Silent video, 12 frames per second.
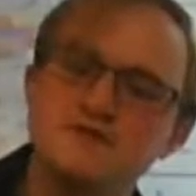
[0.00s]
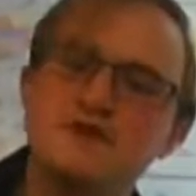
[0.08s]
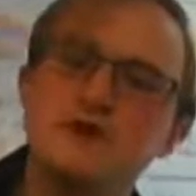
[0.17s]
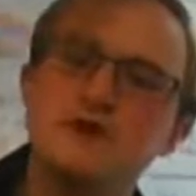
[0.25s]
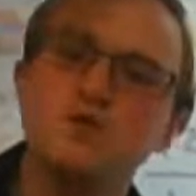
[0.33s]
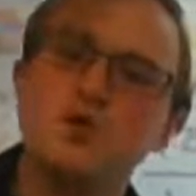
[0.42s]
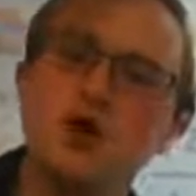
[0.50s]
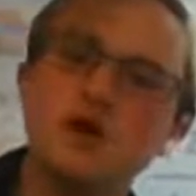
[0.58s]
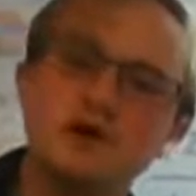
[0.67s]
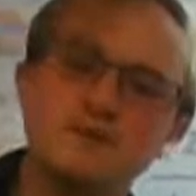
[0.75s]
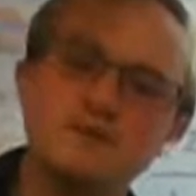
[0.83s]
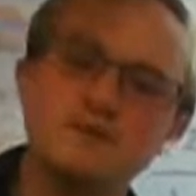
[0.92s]
Fager,
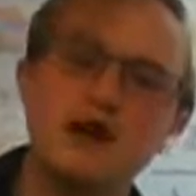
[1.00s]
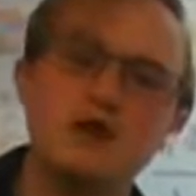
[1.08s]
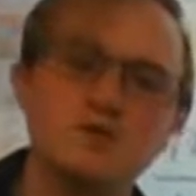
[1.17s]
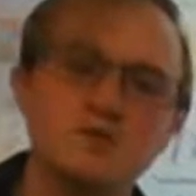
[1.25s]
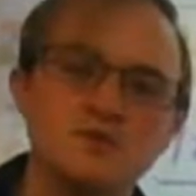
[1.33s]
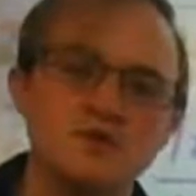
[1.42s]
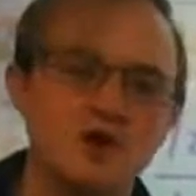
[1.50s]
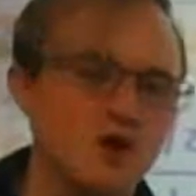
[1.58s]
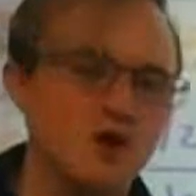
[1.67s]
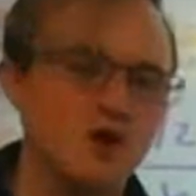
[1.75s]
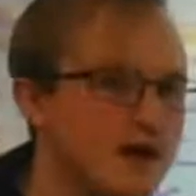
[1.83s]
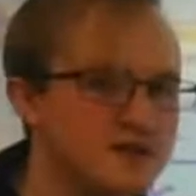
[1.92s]
what about
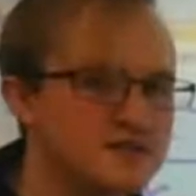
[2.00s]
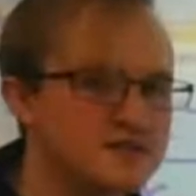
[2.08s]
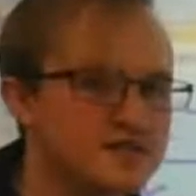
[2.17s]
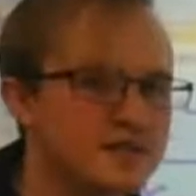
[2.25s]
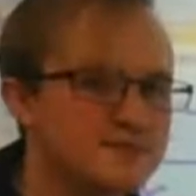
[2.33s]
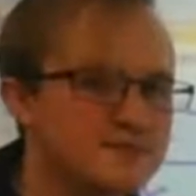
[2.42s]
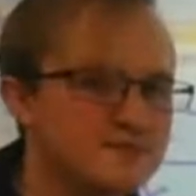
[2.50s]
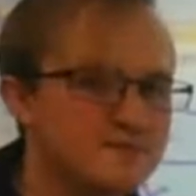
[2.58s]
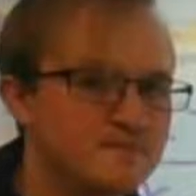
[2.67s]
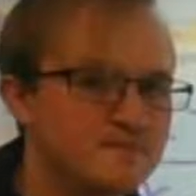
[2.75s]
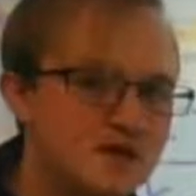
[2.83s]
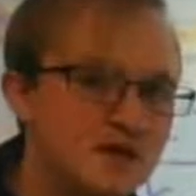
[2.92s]
our y-intercept?
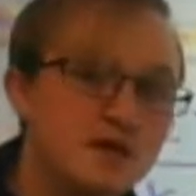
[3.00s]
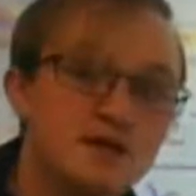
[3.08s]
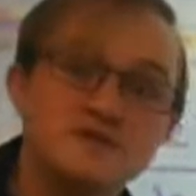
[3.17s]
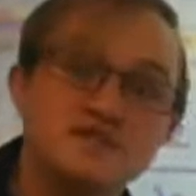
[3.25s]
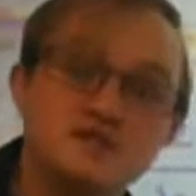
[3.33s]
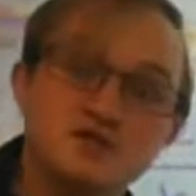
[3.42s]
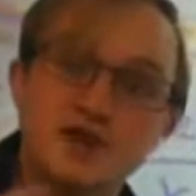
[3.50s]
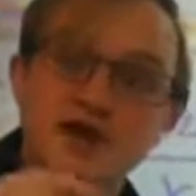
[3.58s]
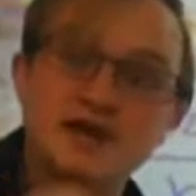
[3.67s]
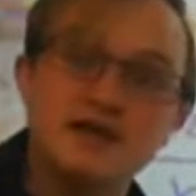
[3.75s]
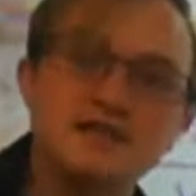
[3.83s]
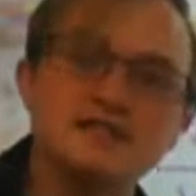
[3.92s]
This is
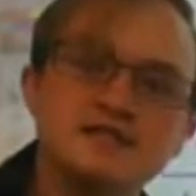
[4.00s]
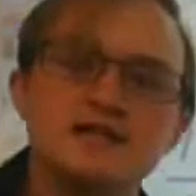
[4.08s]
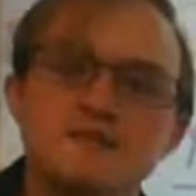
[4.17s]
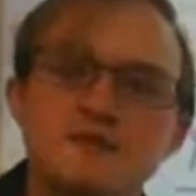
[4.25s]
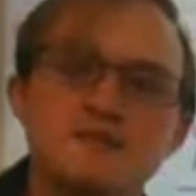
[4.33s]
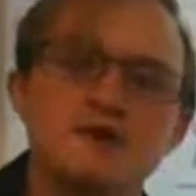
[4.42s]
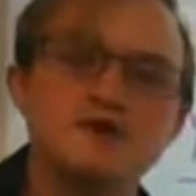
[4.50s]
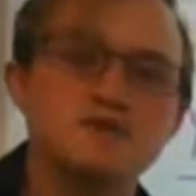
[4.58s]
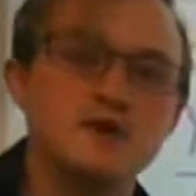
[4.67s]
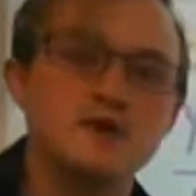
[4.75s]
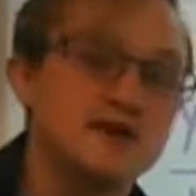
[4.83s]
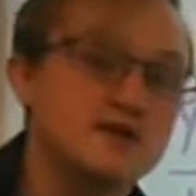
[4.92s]
great, isn't it? Because
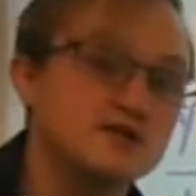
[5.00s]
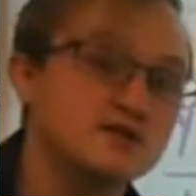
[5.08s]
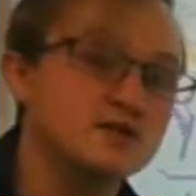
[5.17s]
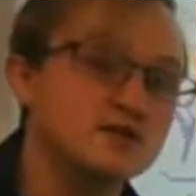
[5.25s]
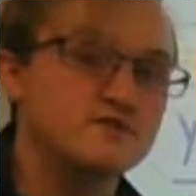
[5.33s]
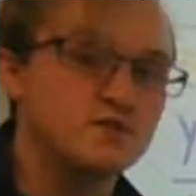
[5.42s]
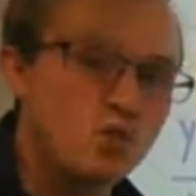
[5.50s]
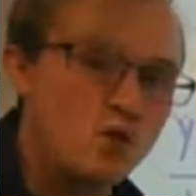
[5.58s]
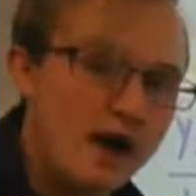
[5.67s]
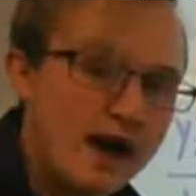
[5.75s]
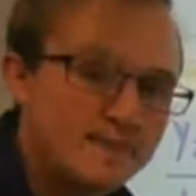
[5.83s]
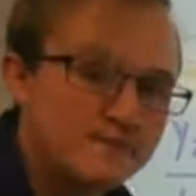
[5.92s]
we have to ask ourselves, well,
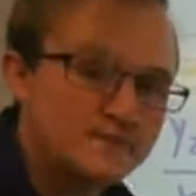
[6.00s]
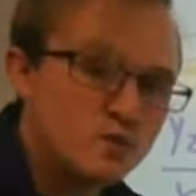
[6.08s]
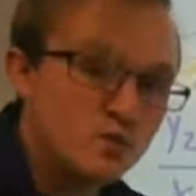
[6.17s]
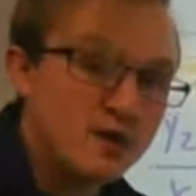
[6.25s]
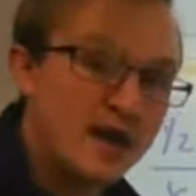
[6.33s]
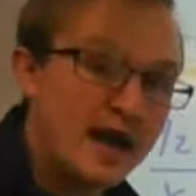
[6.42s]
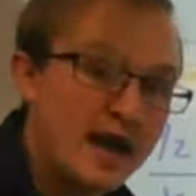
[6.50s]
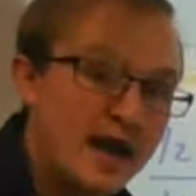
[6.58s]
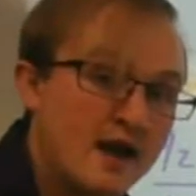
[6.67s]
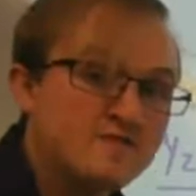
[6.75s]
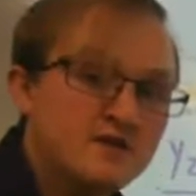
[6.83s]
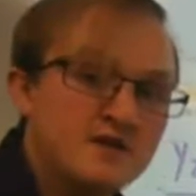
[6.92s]
what happens when we
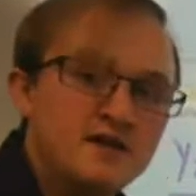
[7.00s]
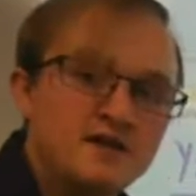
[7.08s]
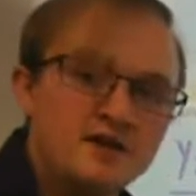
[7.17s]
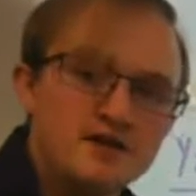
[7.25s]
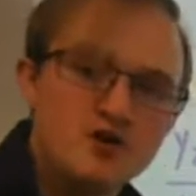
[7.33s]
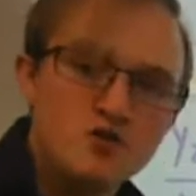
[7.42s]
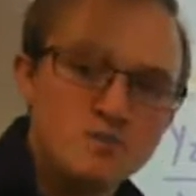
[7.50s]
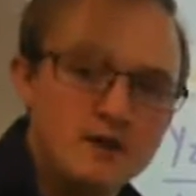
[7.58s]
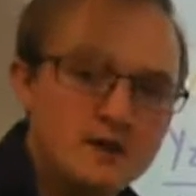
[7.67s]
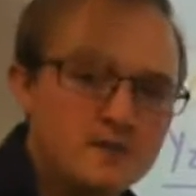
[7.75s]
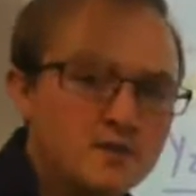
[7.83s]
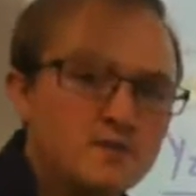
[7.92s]
have no
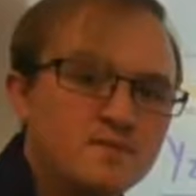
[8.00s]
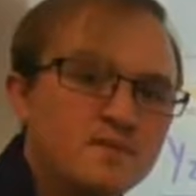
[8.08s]
people?